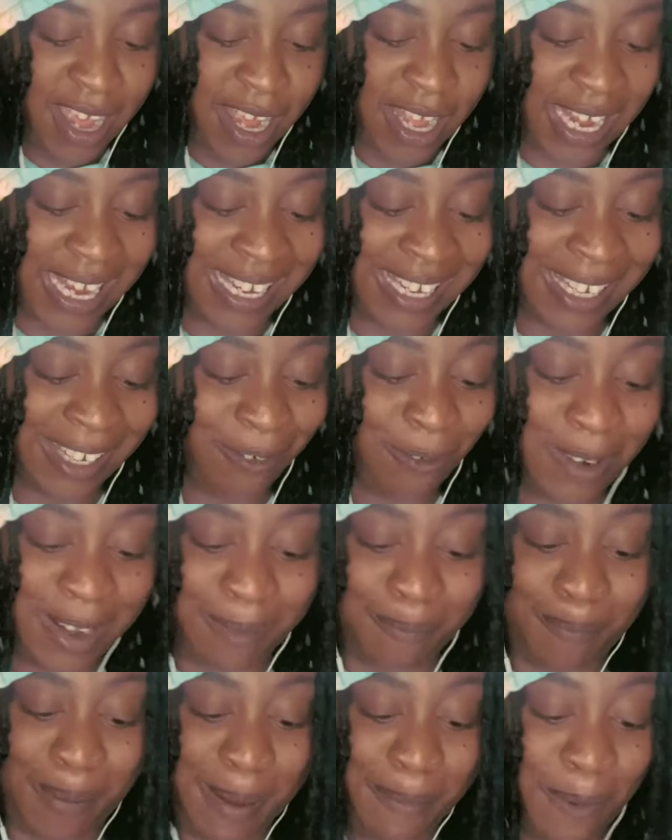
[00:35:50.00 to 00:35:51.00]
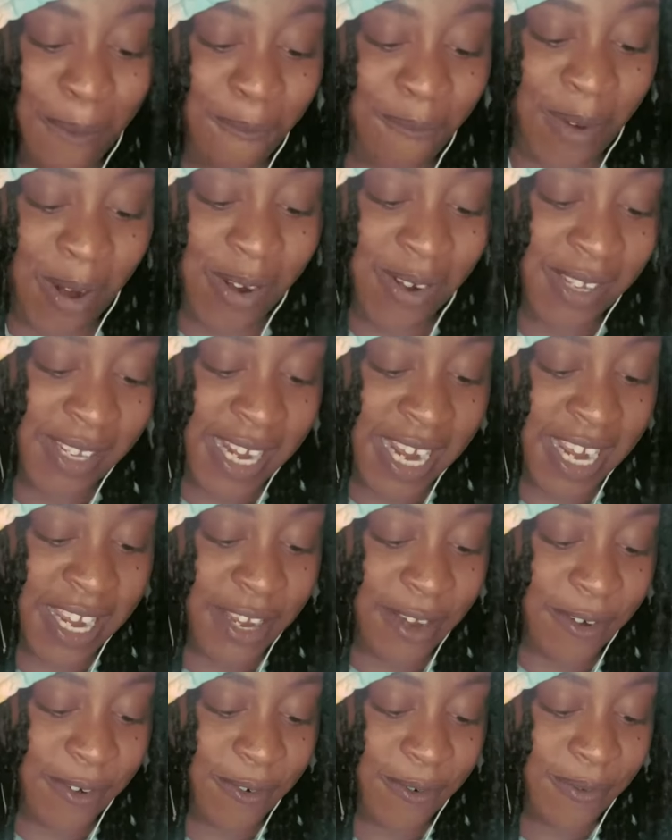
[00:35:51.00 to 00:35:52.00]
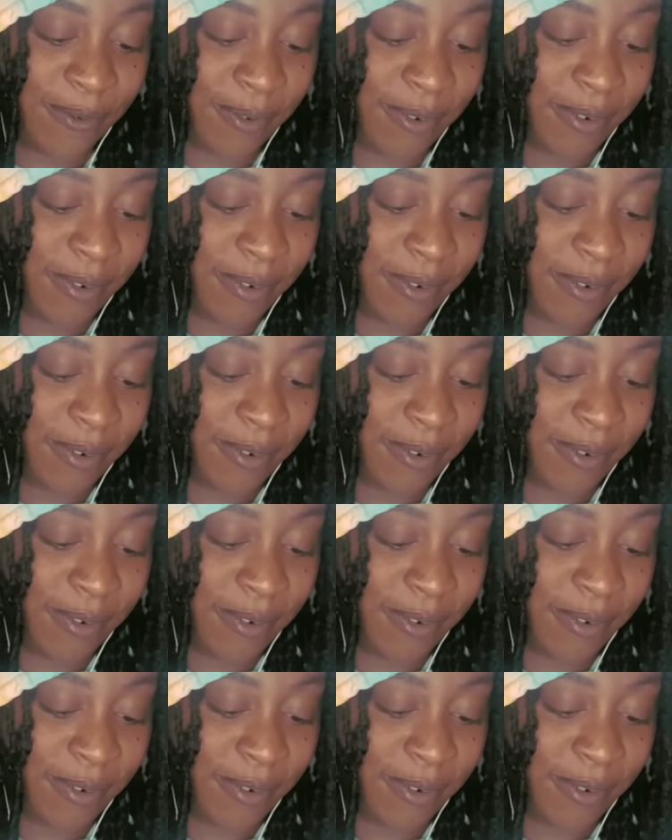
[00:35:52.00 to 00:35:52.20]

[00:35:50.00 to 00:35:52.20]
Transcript: When people first see you,